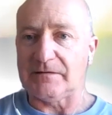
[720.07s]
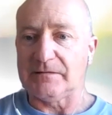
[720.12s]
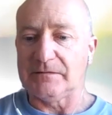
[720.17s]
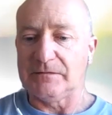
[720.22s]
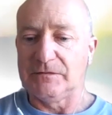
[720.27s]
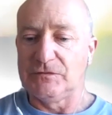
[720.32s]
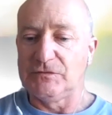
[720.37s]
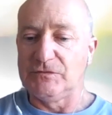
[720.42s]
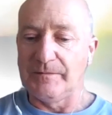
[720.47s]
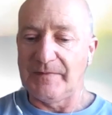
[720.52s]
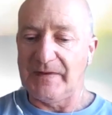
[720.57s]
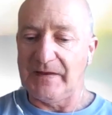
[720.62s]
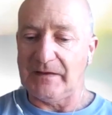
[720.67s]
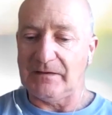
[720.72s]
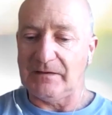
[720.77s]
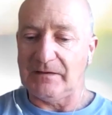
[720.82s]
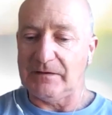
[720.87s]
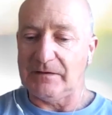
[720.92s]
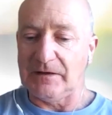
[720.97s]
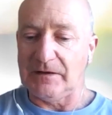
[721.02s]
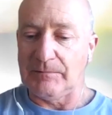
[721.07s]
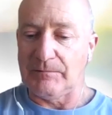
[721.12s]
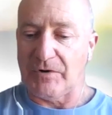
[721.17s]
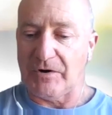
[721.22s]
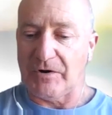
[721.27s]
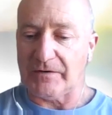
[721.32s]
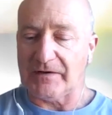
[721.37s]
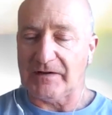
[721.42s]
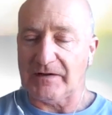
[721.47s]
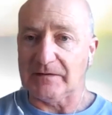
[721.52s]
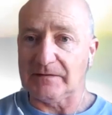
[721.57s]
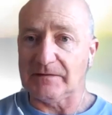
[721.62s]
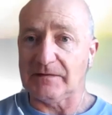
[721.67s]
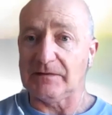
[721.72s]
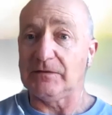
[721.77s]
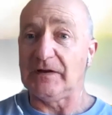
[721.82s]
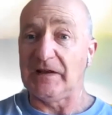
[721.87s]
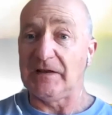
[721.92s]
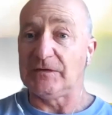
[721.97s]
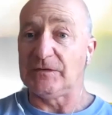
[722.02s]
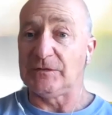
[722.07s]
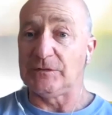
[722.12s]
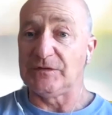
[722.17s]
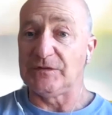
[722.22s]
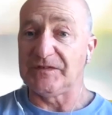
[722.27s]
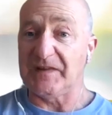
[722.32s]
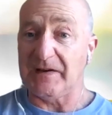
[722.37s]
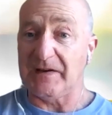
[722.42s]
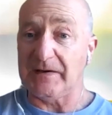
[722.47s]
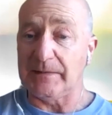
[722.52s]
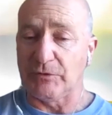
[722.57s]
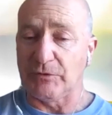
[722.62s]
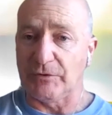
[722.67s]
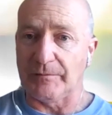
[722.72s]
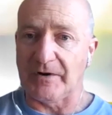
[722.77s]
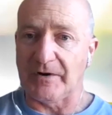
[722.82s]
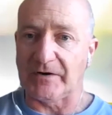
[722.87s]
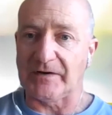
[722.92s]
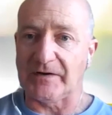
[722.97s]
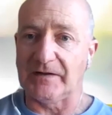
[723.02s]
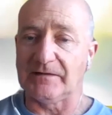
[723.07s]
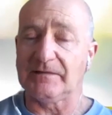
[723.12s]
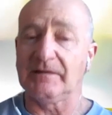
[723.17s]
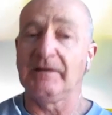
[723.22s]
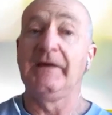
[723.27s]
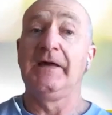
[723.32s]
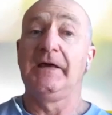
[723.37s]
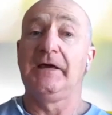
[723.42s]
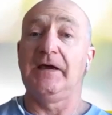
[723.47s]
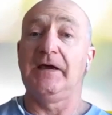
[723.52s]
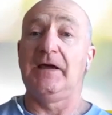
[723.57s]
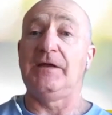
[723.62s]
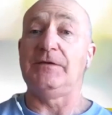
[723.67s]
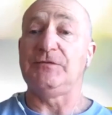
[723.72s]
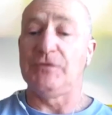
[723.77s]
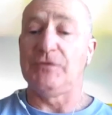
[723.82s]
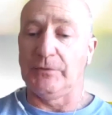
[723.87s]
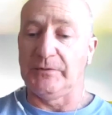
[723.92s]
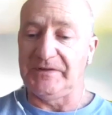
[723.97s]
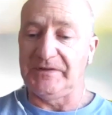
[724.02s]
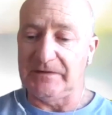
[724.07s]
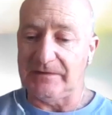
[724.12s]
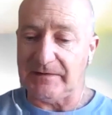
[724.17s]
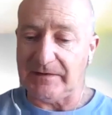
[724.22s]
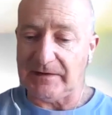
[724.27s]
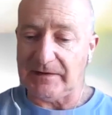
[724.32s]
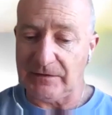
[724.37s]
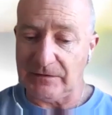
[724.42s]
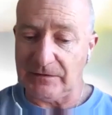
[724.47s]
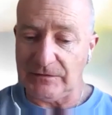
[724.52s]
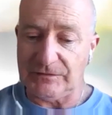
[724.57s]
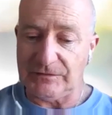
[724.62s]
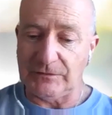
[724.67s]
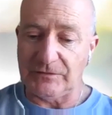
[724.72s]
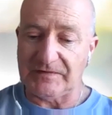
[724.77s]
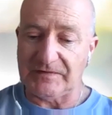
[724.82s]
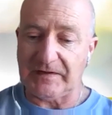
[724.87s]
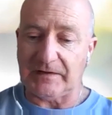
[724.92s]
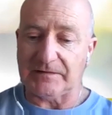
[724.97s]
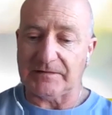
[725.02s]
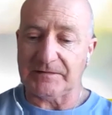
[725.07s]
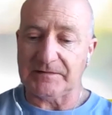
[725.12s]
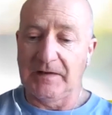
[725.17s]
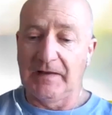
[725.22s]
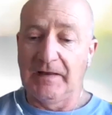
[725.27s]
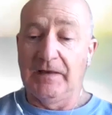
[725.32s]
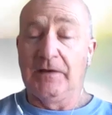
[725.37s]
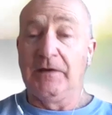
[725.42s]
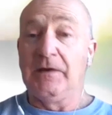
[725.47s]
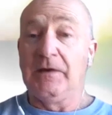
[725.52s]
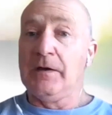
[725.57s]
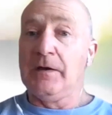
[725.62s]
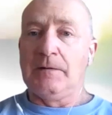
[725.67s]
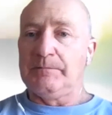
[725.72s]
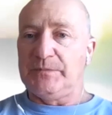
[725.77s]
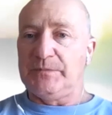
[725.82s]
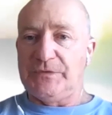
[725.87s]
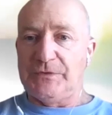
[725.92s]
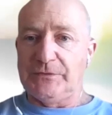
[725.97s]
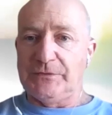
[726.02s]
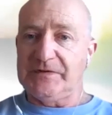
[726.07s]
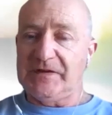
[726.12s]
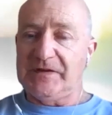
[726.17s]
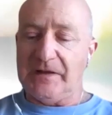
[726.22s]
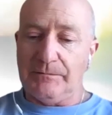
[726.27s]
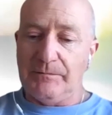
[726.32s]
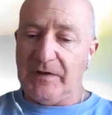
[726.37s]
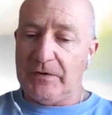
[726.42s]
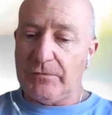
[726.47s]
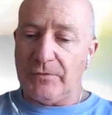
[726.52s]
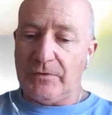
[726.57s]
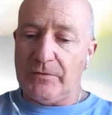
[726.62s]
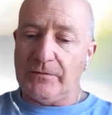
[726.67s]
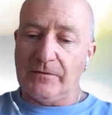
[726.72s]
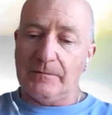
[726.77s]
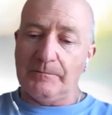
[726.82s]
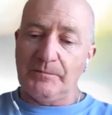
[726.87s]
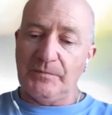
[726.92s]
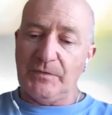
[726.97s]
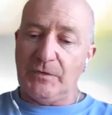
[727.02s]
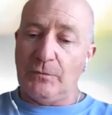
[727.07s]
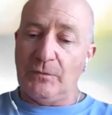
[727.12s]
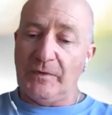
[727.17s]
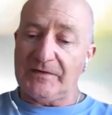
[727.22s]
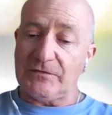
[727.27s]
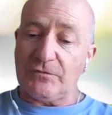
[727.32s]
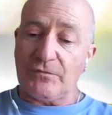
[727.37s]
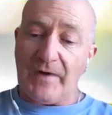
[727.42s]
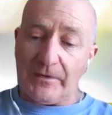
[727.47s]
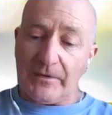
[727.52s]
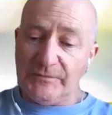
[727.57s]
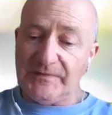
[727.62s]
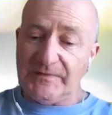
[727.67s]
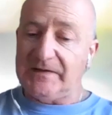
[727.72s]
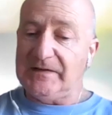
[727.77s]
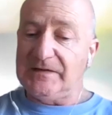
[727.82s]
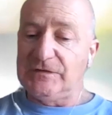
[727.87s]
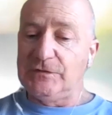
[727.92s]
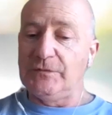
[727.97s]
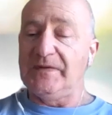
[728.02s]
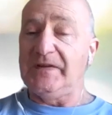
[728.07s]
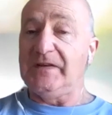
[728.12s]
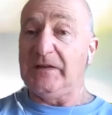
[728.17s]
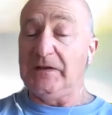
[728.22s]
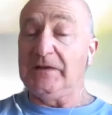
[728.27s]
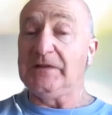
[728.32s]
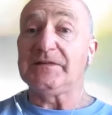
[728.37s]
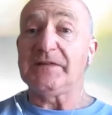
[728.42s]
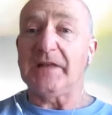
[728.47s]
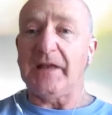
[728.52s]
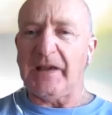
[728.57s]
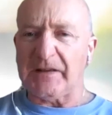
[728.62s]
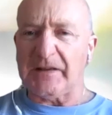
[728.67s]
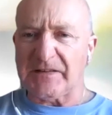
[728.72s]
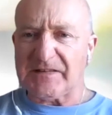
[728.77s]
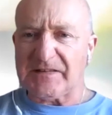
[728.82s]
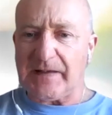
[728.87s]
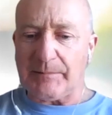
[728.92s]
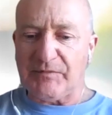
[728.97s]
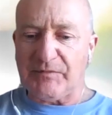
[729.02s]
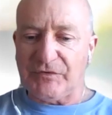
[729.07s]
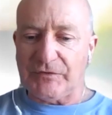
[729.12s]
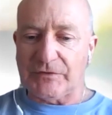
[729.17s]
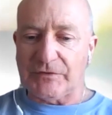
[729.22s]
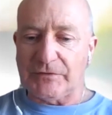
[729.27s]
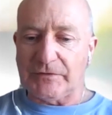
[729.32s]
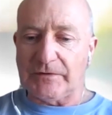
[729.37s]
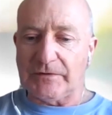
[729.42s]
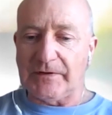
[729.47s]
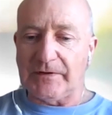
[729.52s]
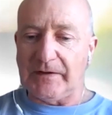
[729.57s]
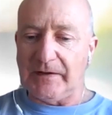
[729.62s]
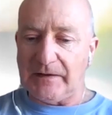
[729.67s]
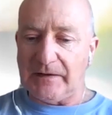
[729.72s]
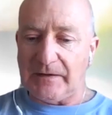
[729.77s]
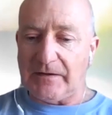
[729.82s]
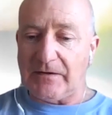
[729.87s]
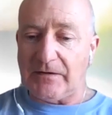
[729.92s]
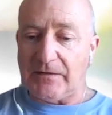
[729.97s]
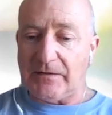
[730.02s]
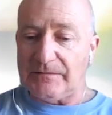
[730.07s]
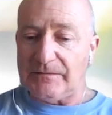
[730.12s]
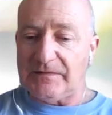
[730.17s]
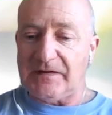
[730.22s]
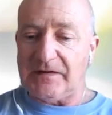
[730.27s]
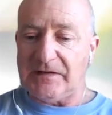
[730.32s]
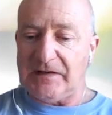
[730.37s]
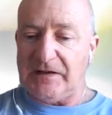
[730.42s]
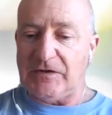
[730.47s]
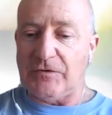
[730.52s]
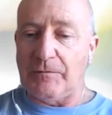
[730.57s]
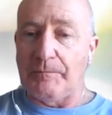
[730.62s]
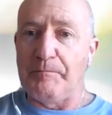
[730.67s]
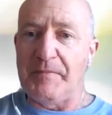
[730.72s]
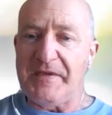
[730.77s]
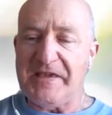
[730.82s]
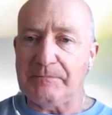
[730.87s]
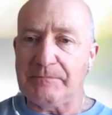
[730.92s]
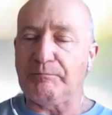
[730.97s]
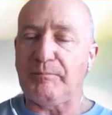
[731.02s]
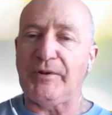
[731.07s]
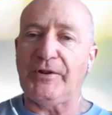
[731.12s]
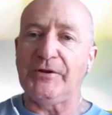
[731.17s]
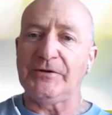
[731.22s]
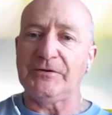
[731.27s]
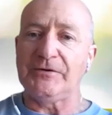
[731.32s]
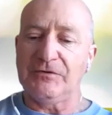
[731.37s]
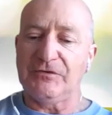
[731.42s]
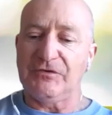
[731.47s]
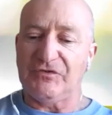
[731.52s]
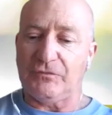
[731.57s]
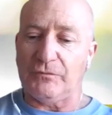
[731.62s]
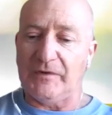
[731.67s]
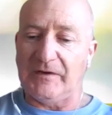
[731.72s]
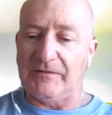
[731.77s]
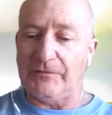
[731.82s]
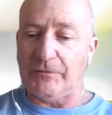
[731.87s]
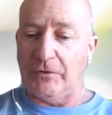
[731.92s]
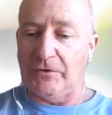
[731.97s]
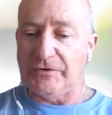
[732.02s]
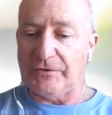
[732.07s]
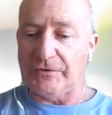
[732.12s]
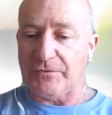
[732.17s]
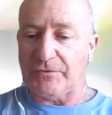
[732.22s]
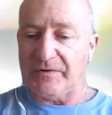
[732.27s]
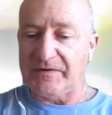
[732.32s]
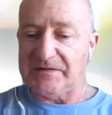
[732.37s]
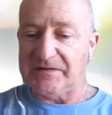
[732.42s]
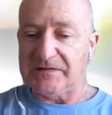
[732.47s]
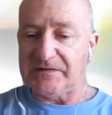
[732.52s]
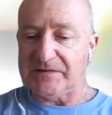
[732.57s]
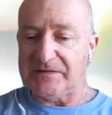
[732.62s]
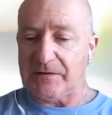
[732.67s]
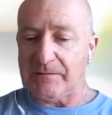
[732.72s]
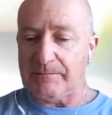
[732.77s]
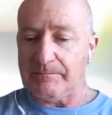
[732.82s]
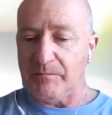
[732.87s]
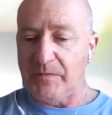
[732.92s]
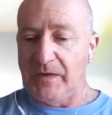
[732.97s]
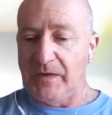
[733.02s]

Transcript: to make a market, a sustainable market, and call it a success. Don't get me wrong, what Rakuten is doing is exceptional, taking the big plunge with all the criticism,